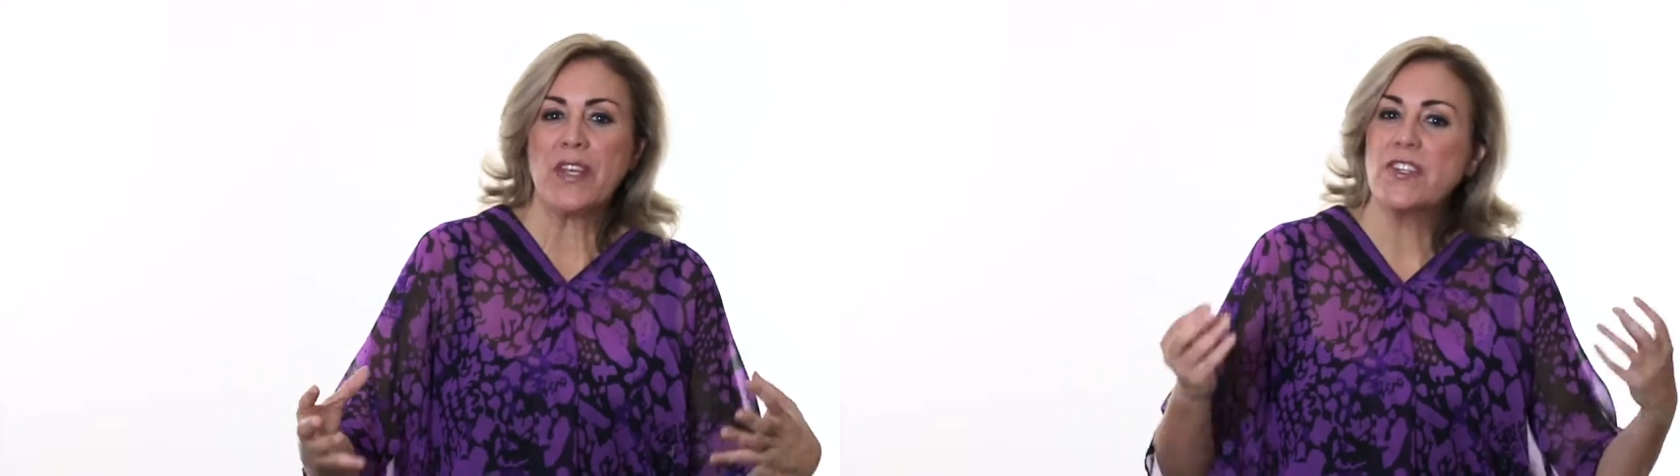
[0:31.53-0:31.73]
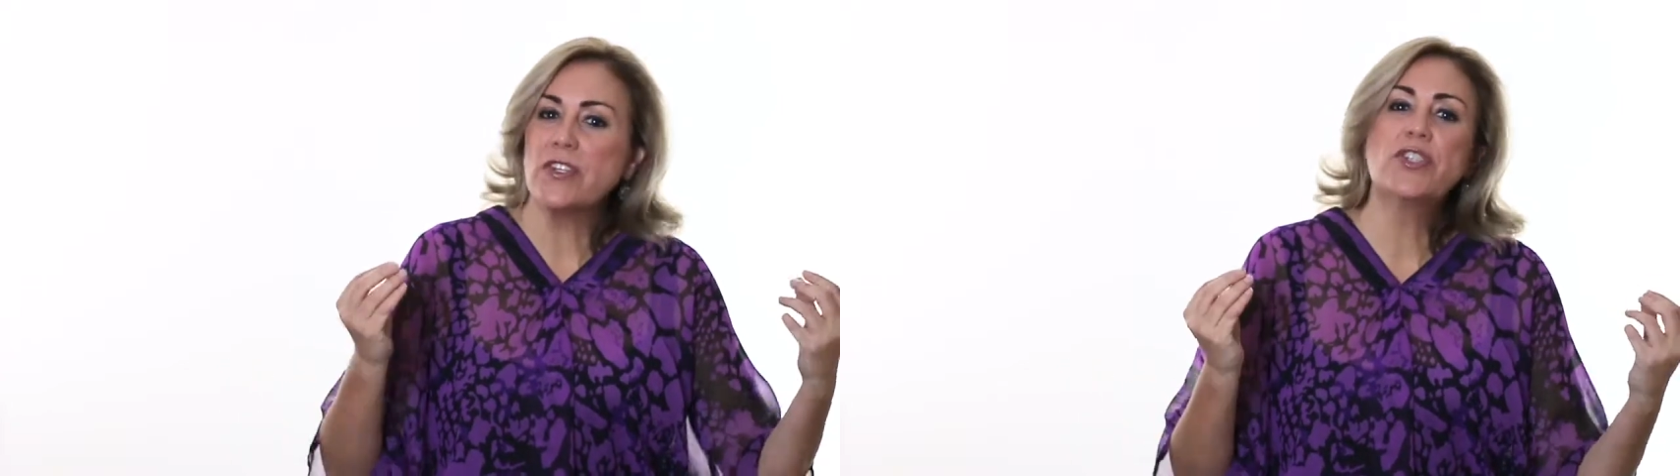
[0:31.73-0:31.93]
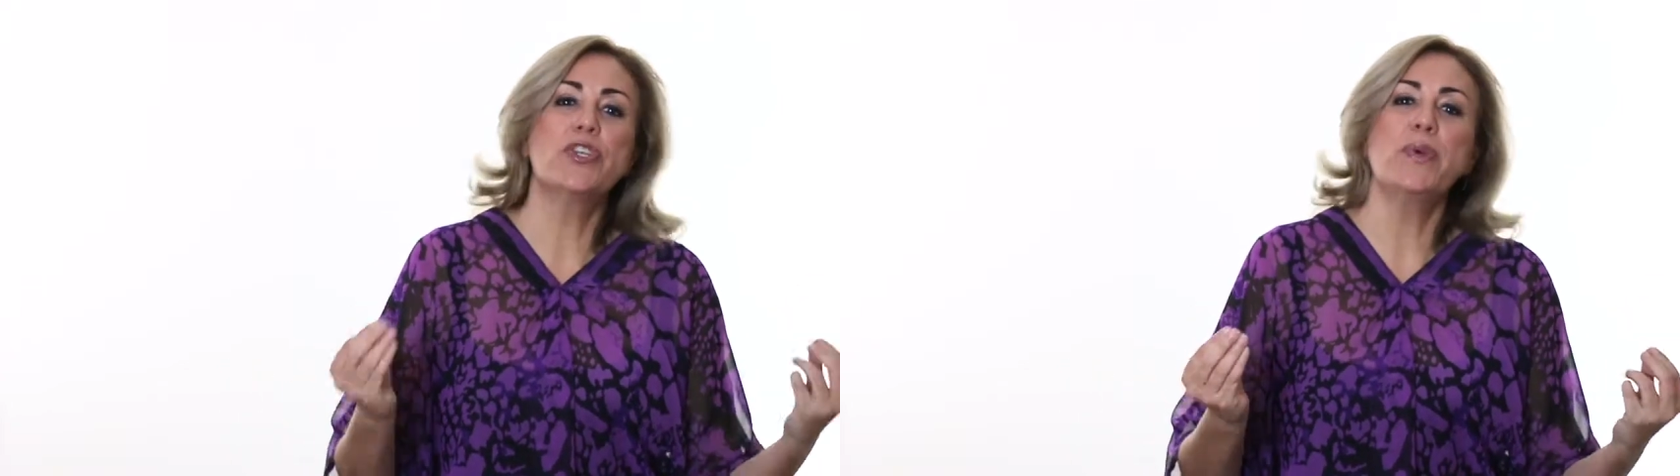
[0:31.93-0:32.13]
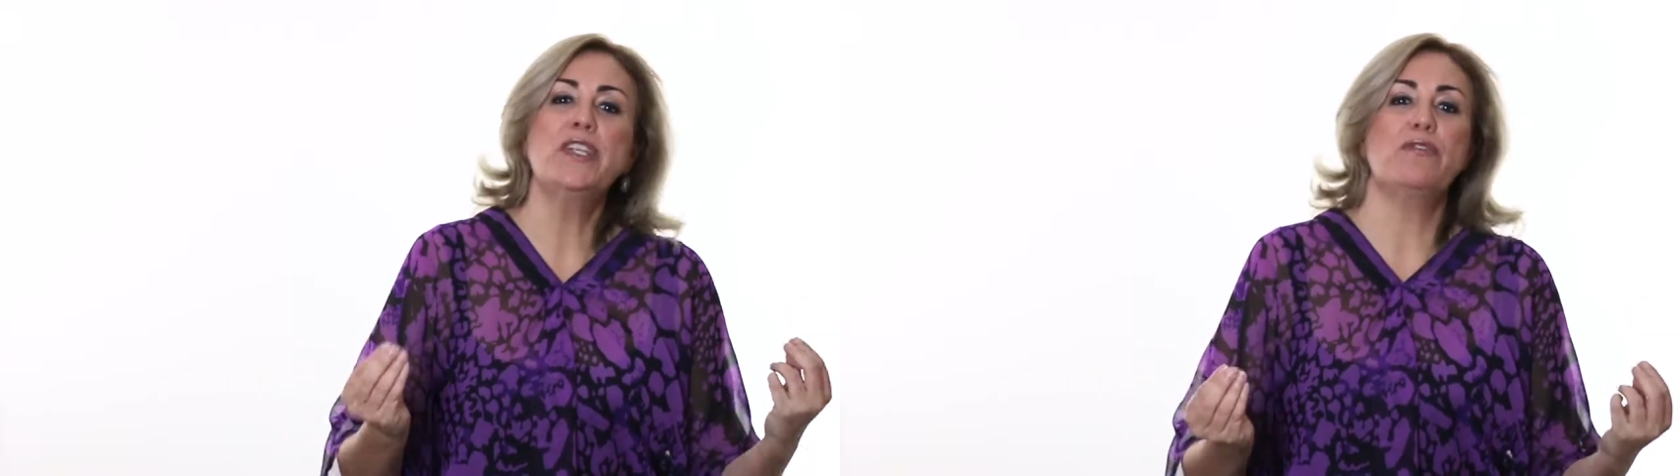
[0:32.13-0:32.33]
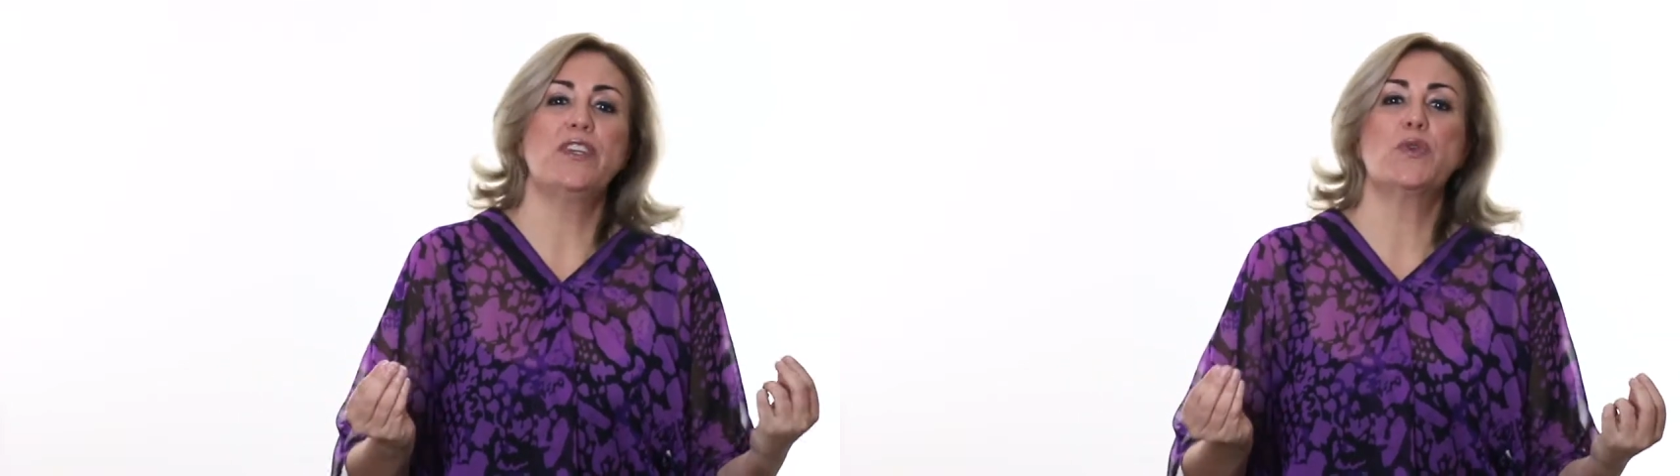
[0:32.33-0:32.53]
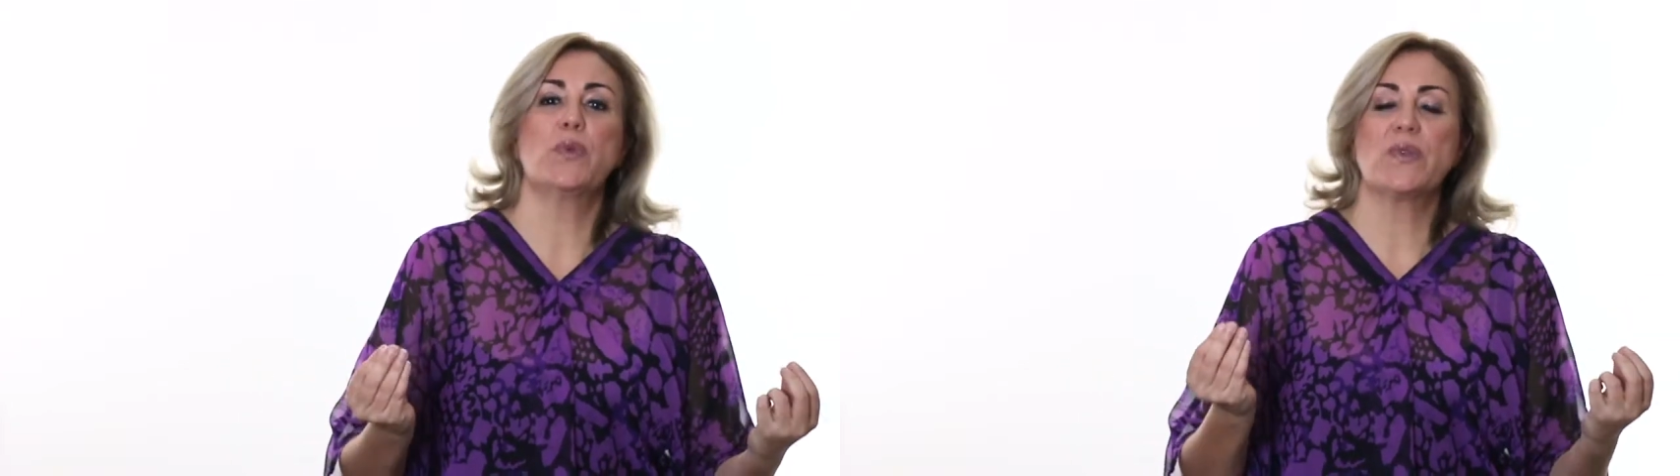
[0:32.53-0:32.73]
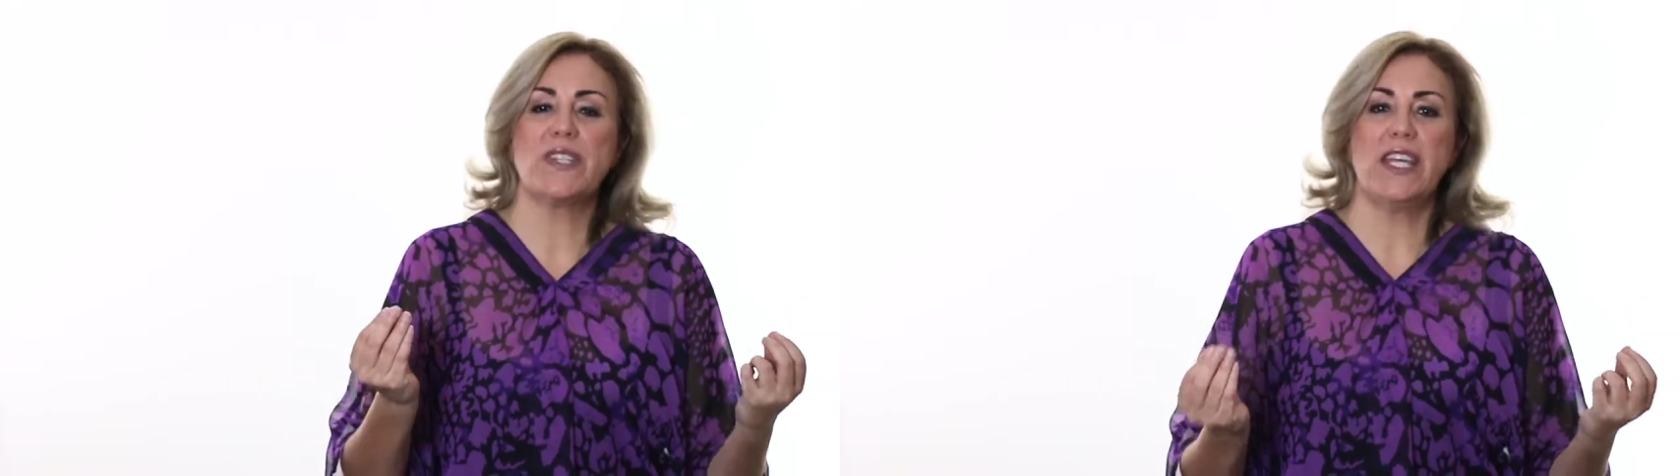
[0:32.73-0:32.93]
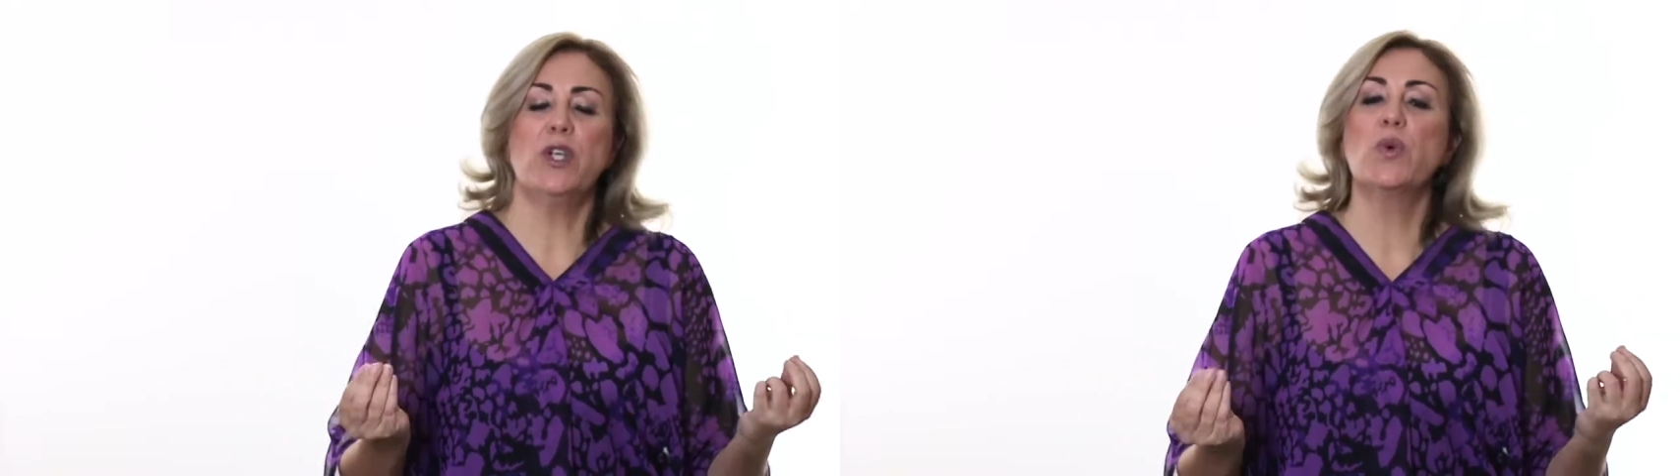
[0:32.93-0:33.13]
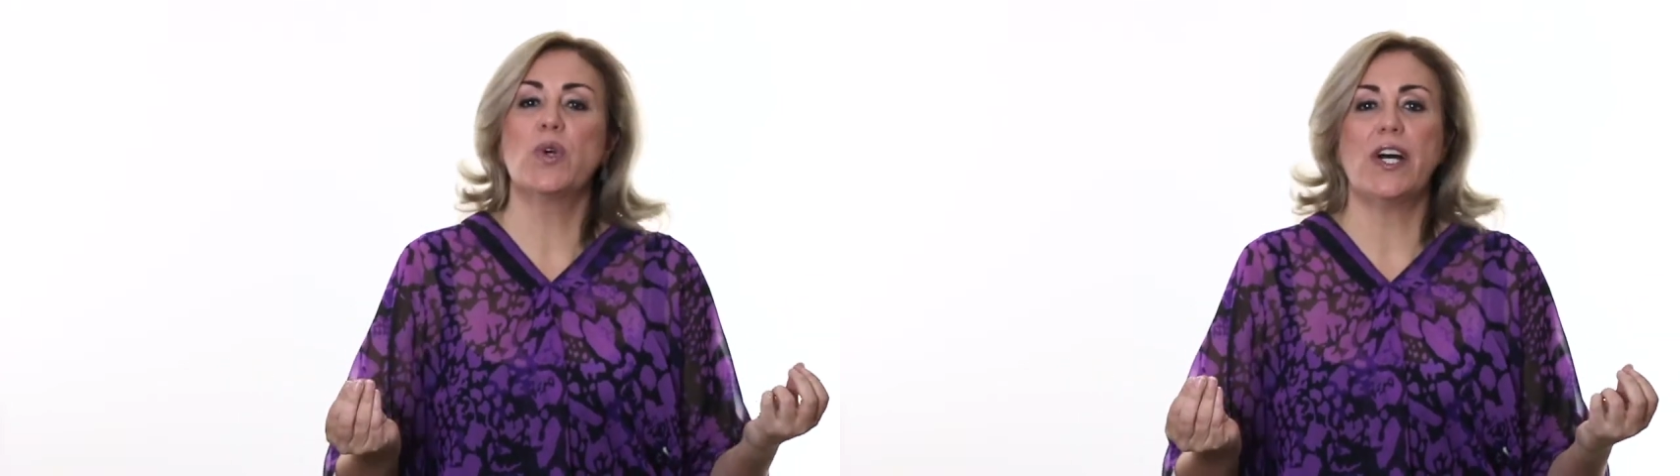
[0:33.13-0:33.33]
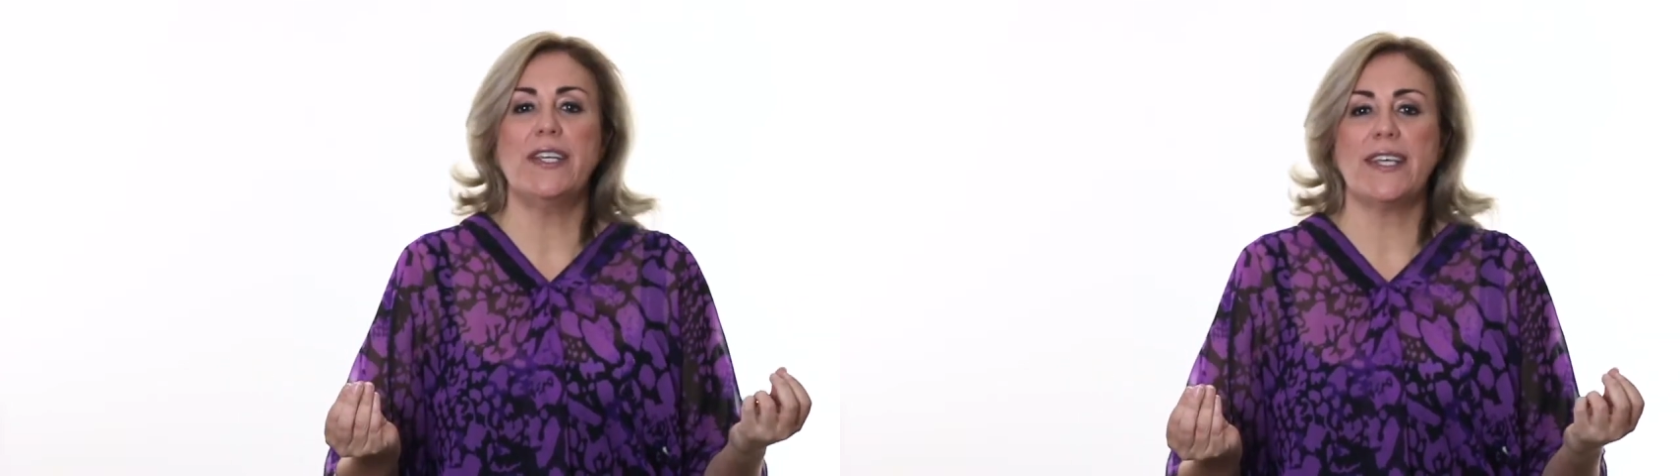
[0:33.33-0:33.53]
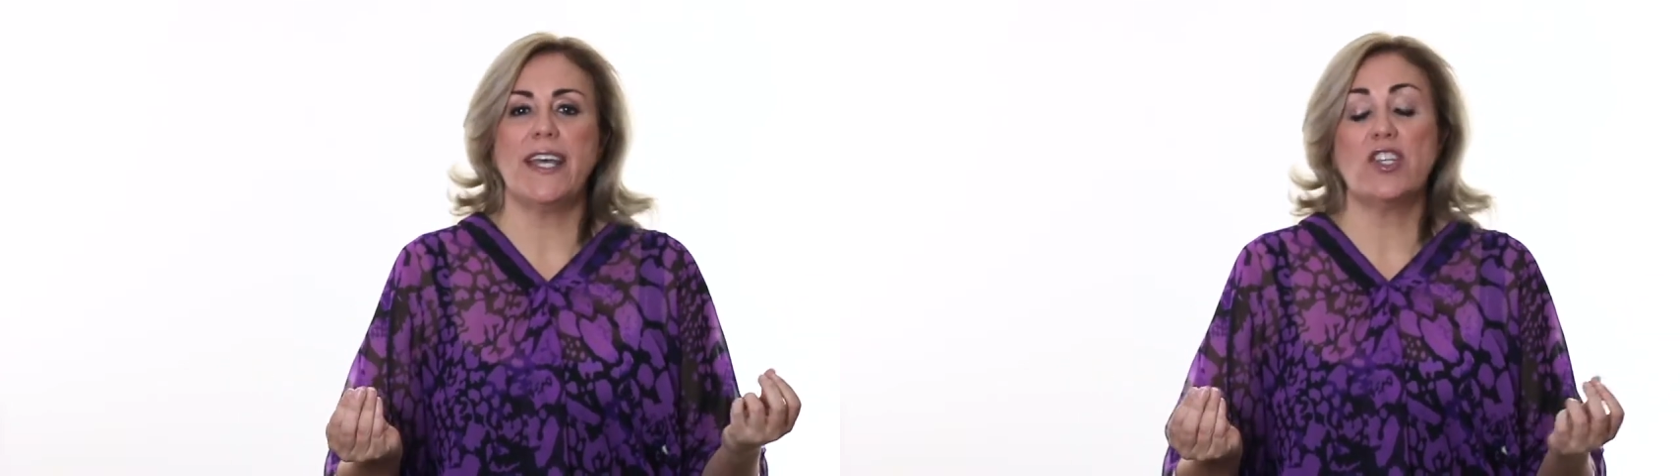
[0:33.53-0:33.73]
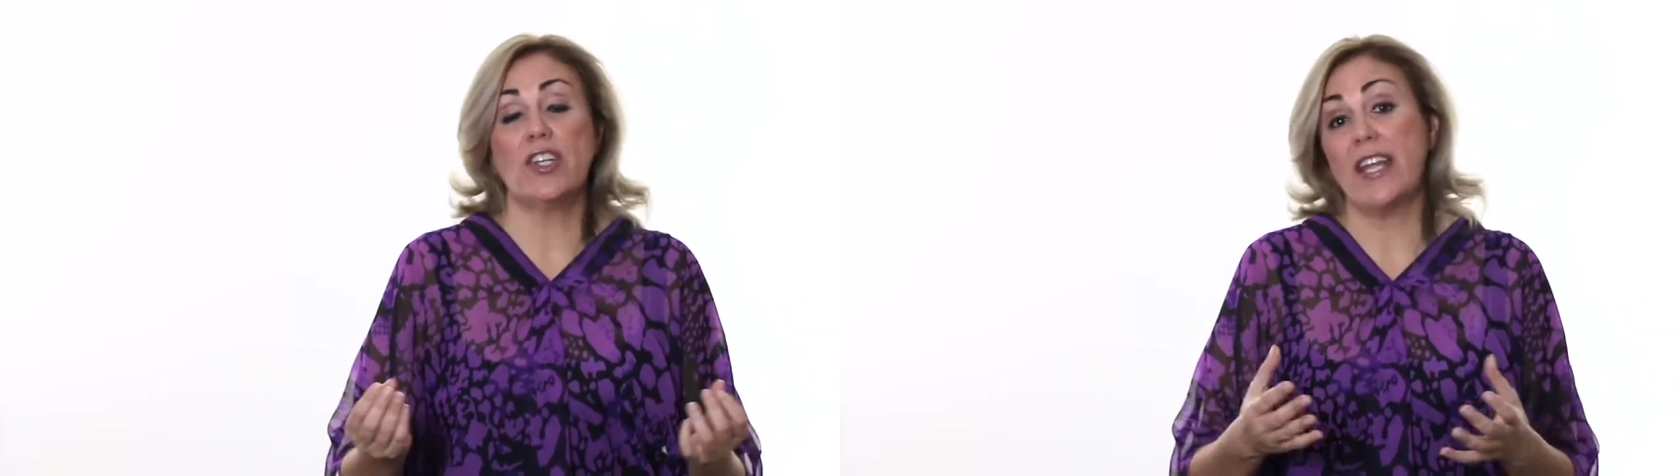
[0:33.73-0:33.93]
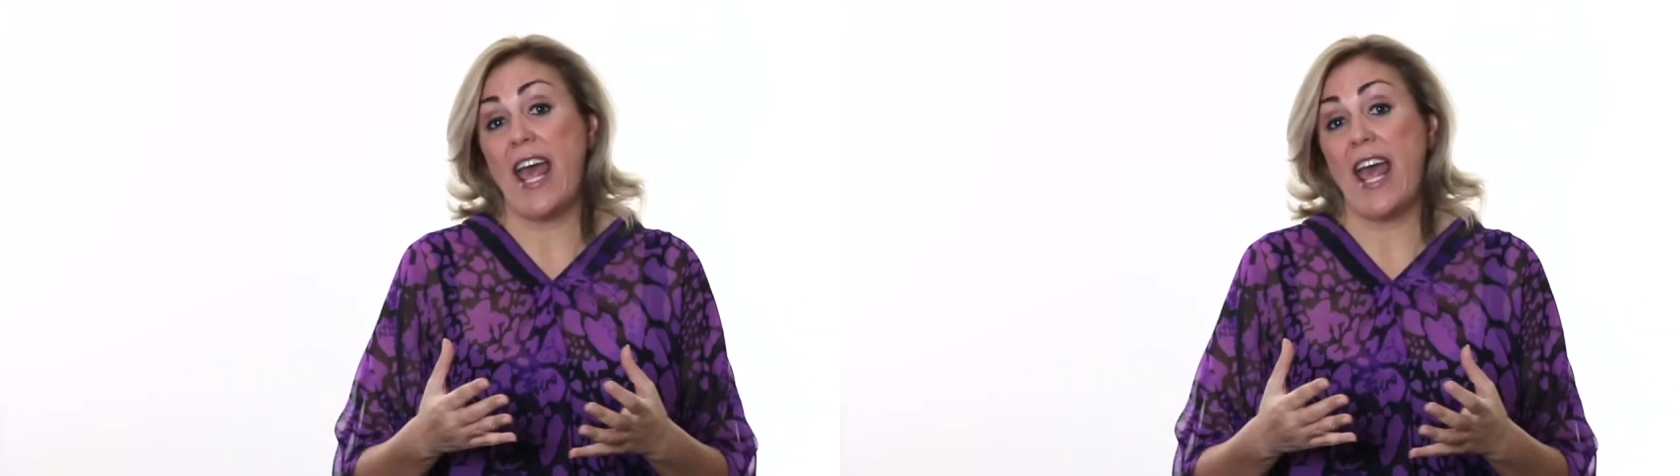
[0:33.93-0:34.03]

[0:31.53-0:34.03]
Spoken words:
So two individuals in an organisation